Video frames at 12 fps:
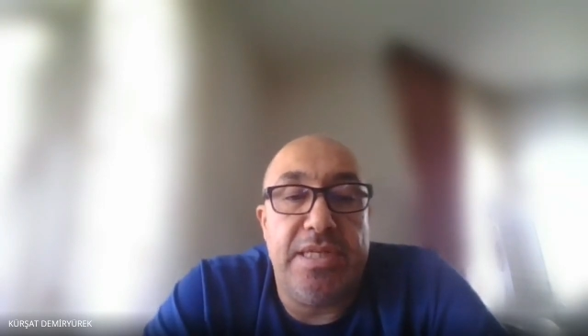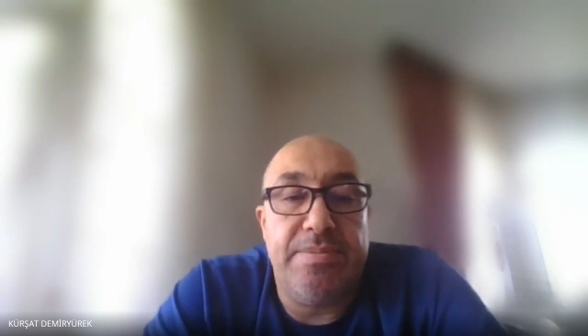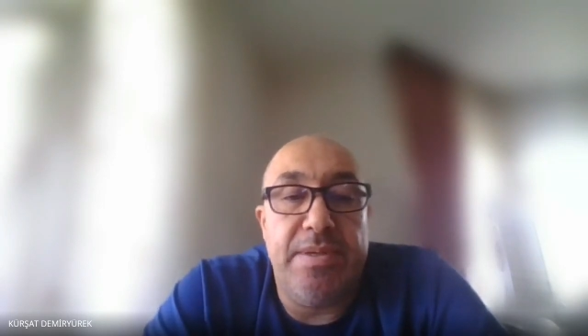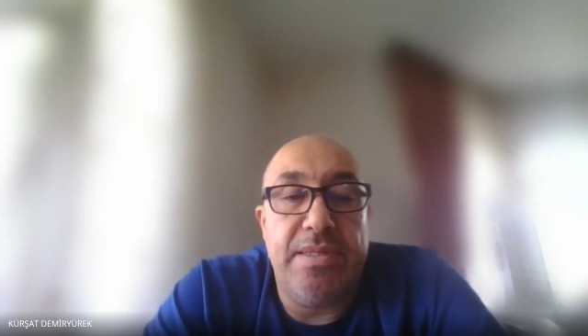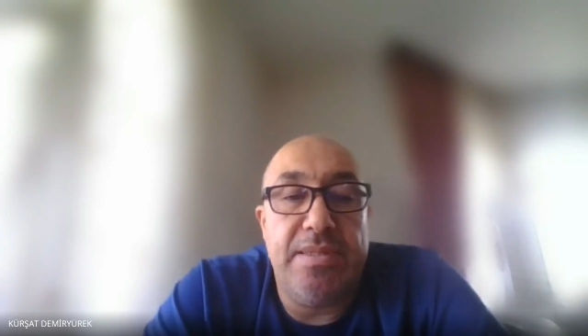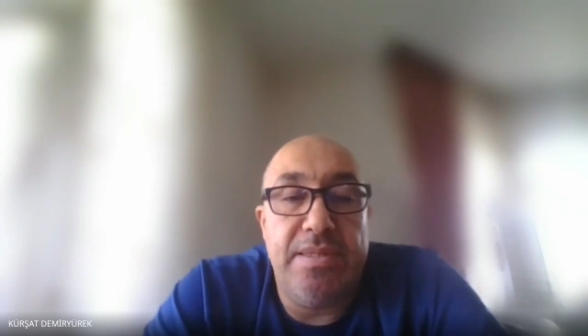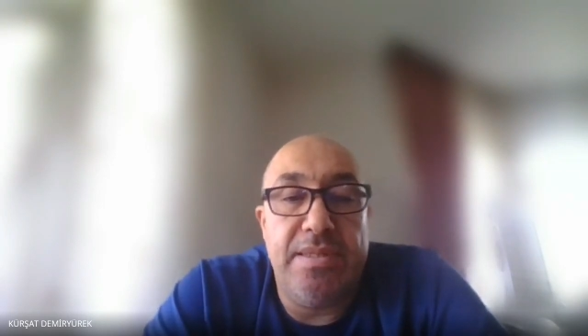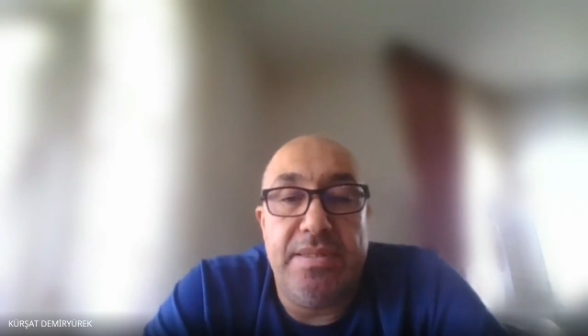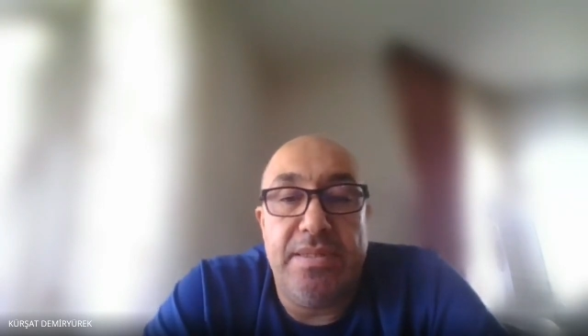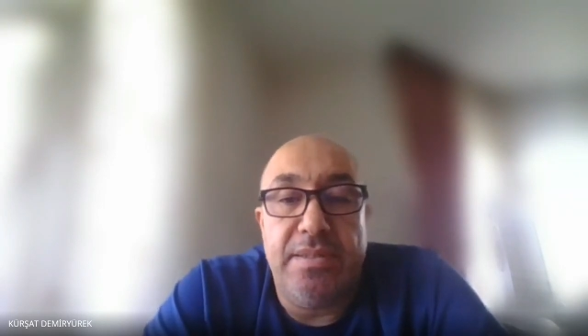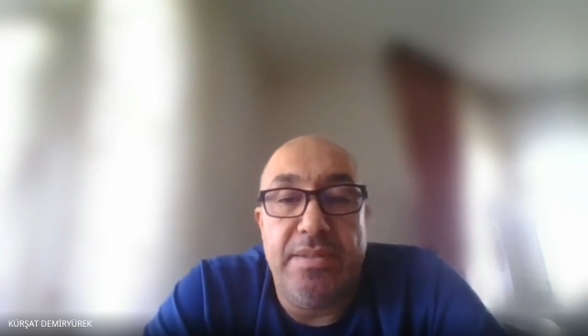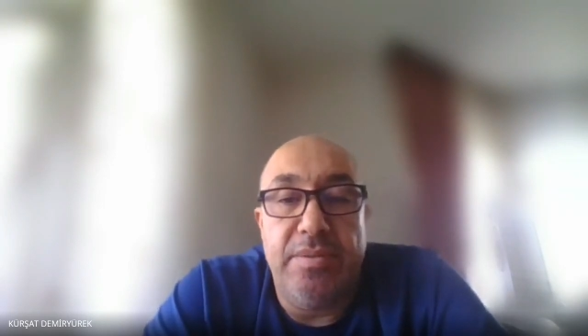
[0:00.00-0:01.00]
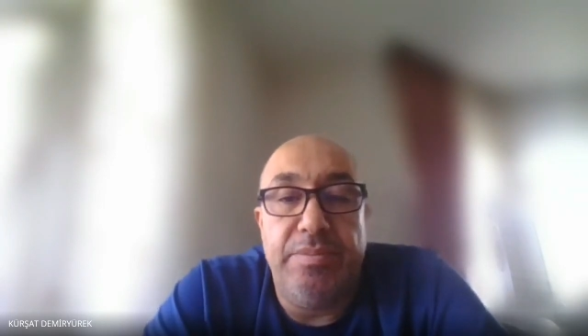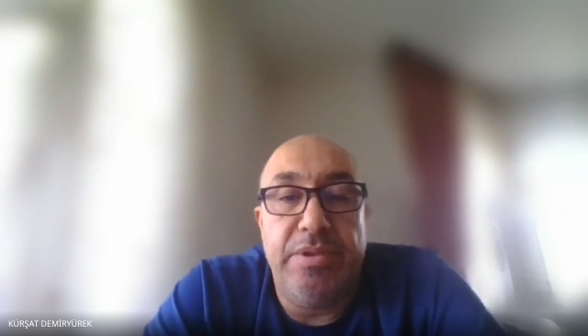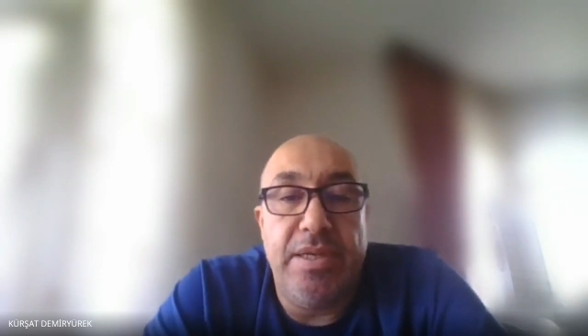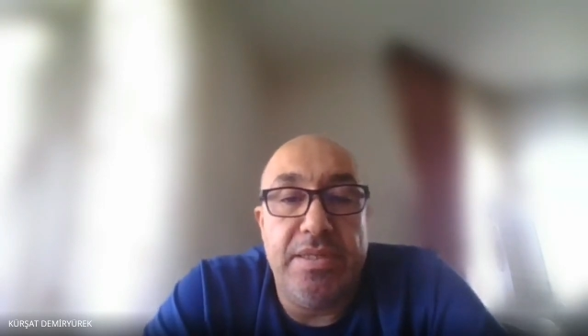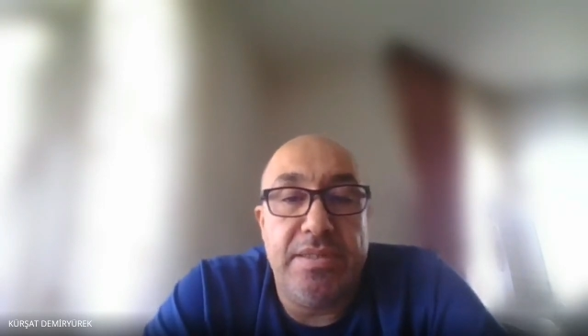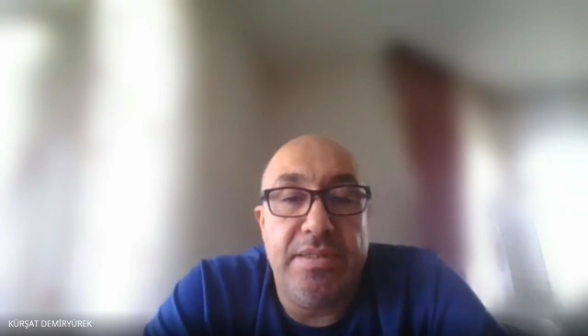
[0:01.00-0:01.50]
expenses
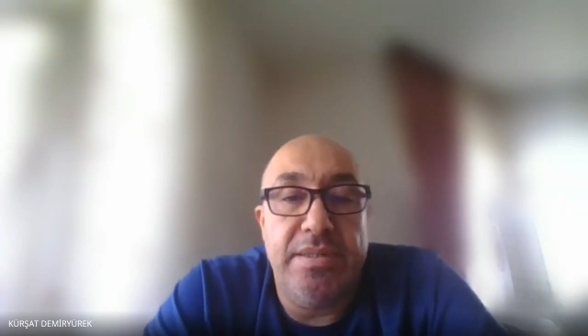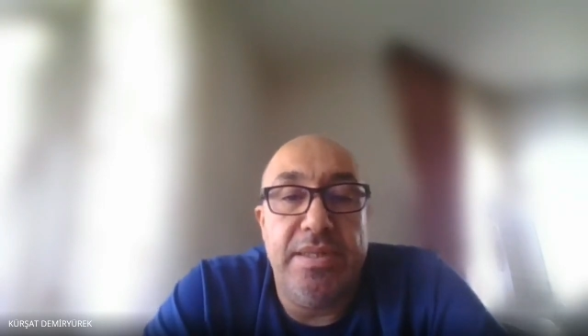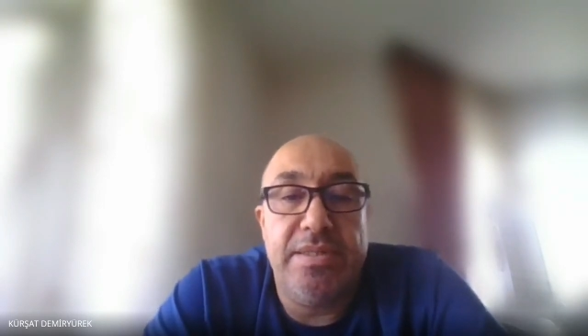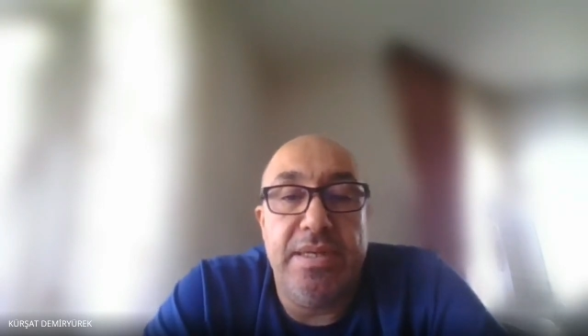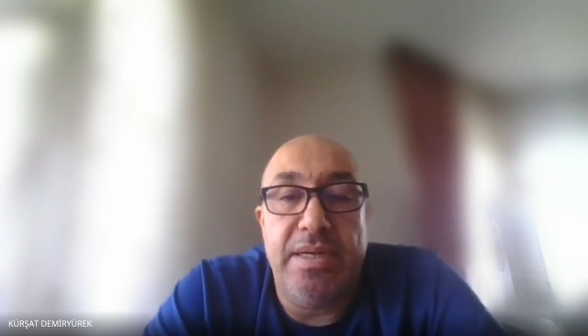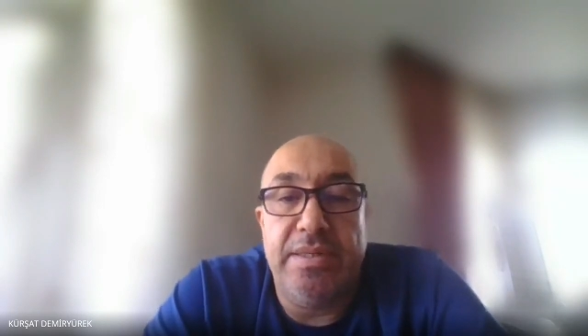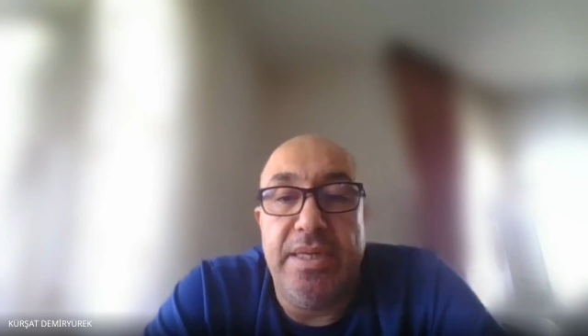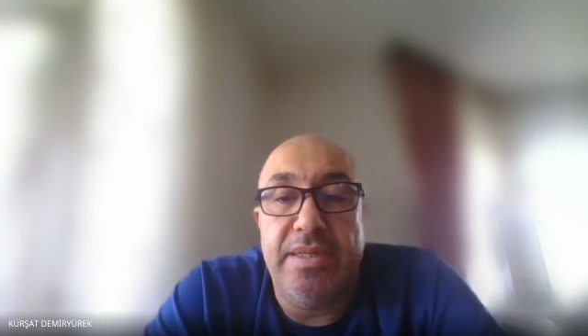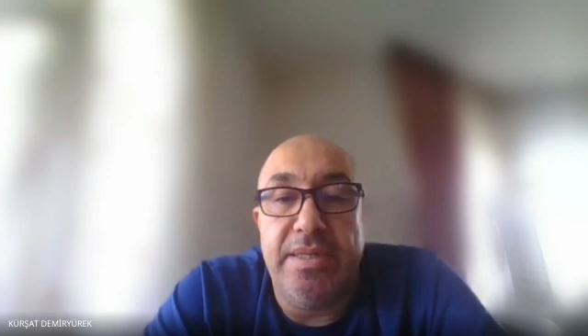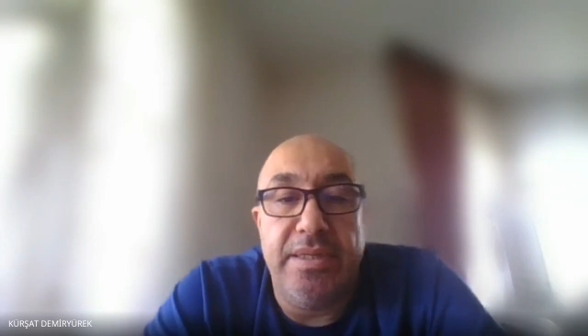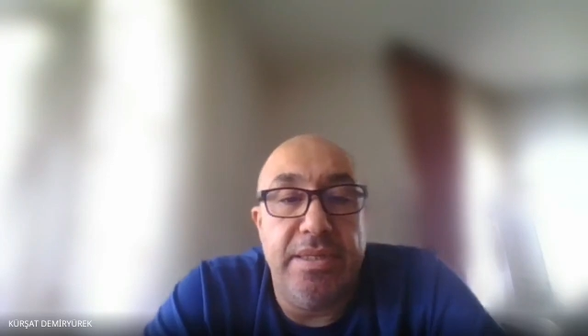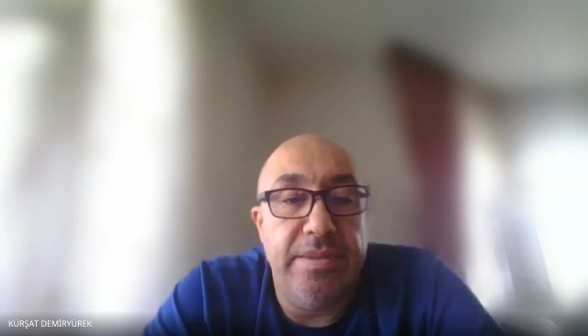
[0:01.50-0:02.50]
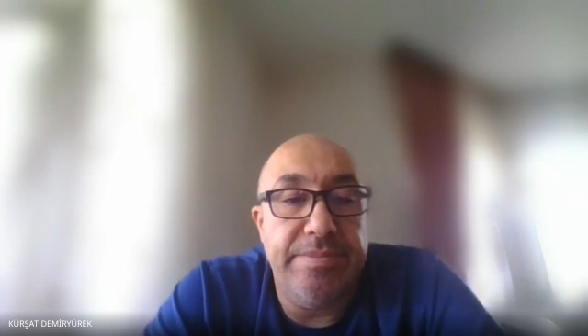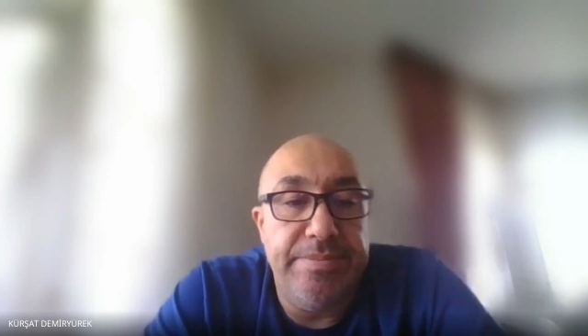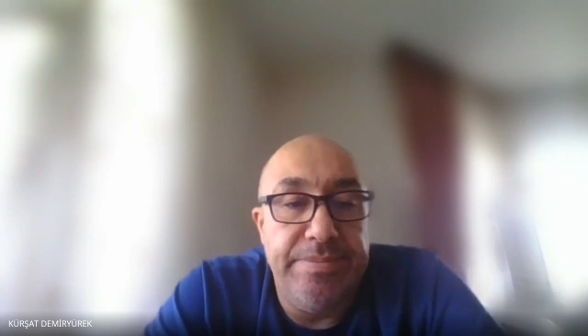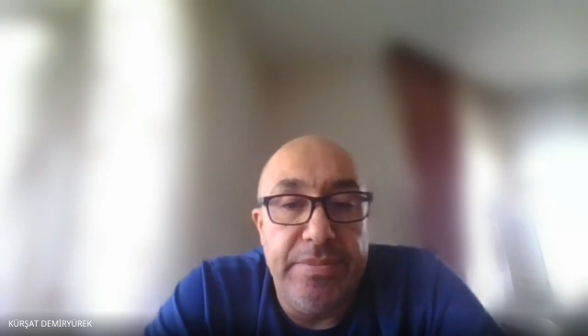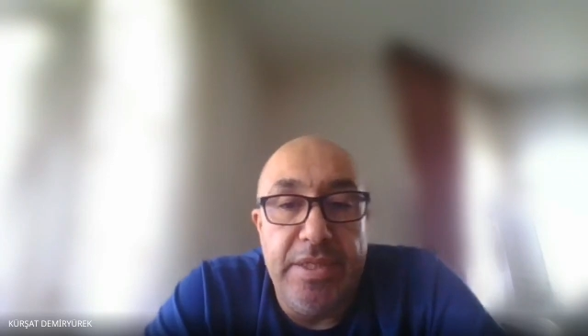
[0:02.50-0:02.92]
plus desired net income,